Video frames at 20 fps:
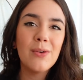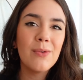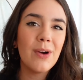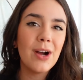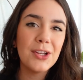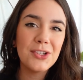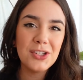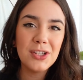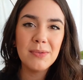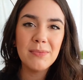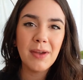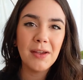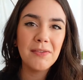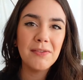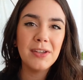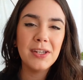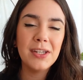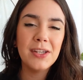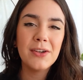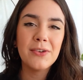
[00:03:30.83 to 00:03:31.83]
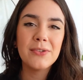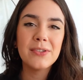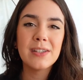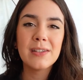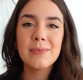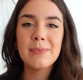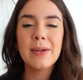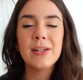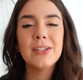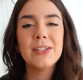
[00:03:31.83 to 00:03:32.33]
watching my videos
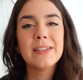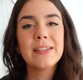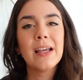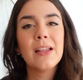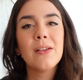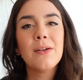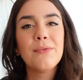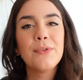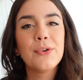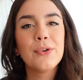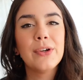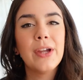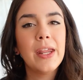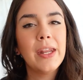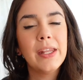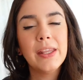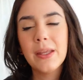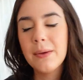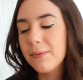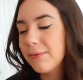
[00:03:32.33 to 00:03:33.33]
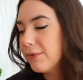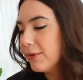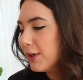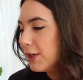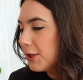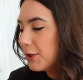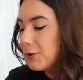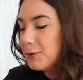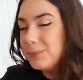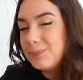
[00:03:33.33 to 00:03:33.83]
as much as I love creating them for
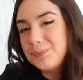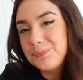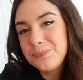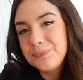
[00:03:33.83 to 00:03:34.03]
you.